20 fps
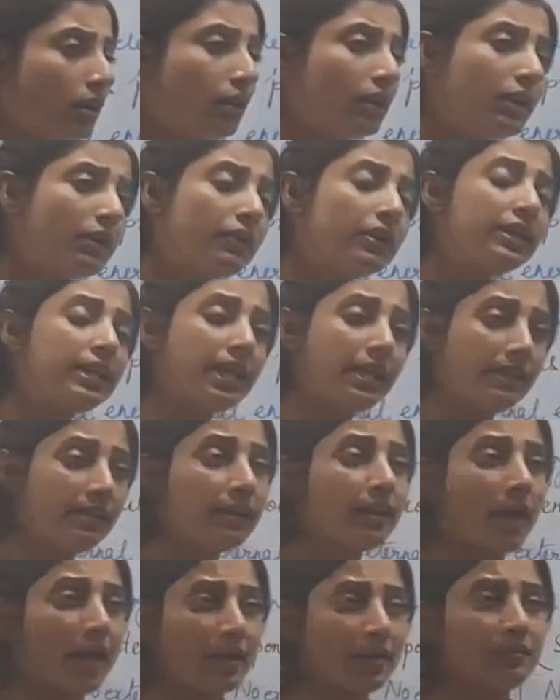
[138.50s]
in our daily
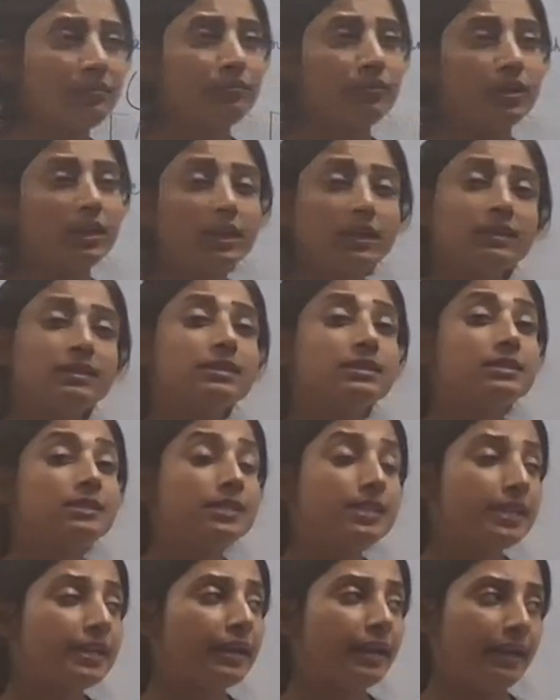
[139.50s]
life, it is
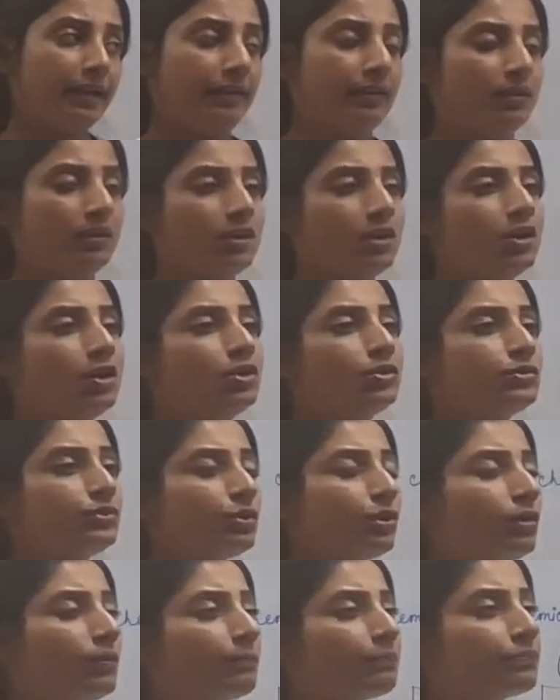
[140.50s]
needed. So,
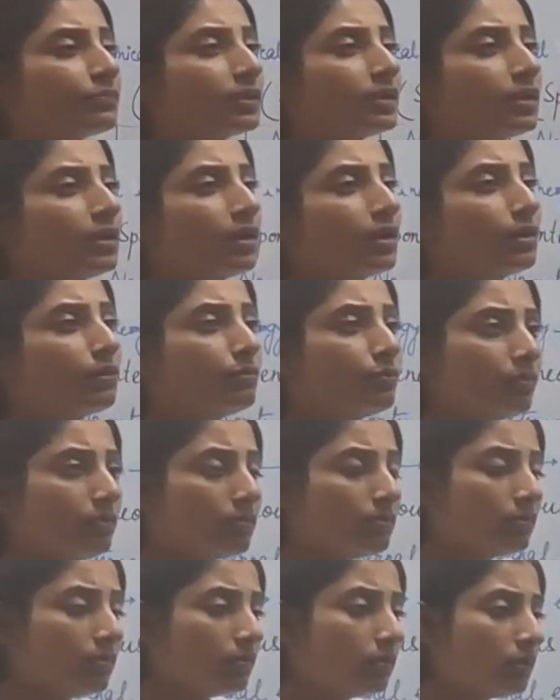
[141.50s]

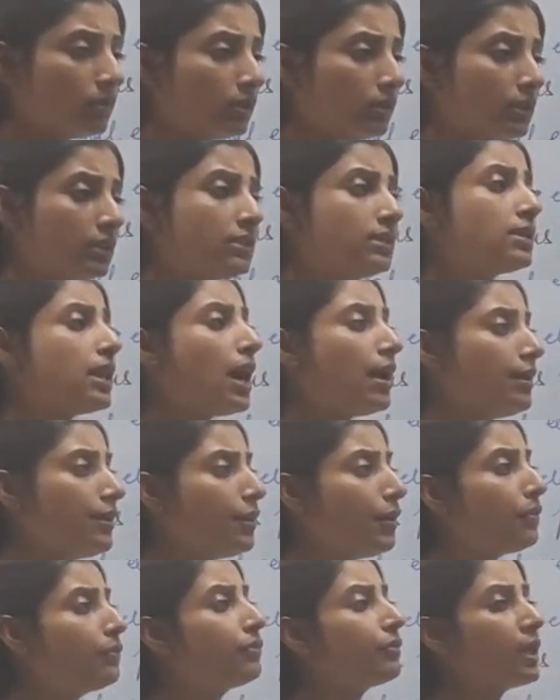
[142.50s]
the study
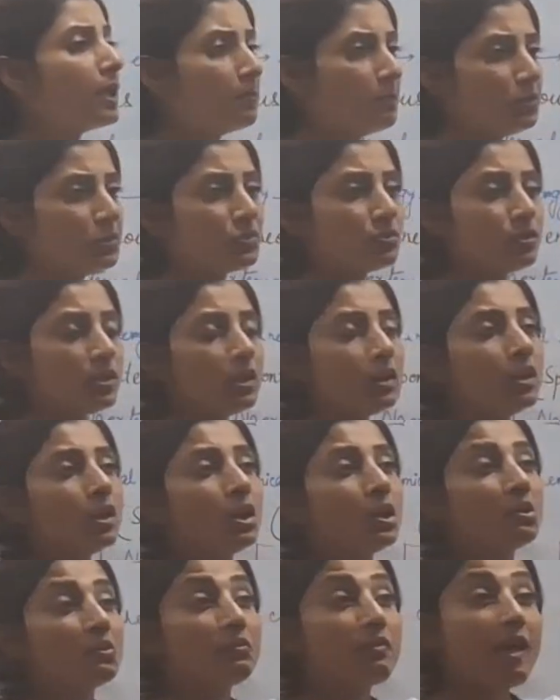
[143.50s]
of chemistry
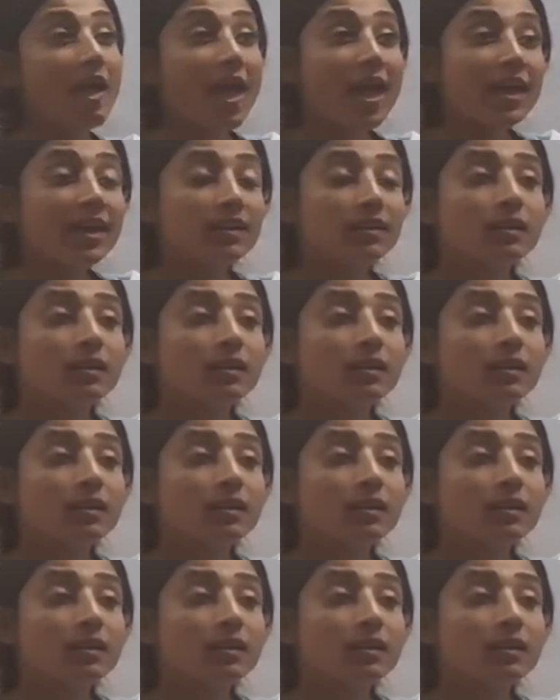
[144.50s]
where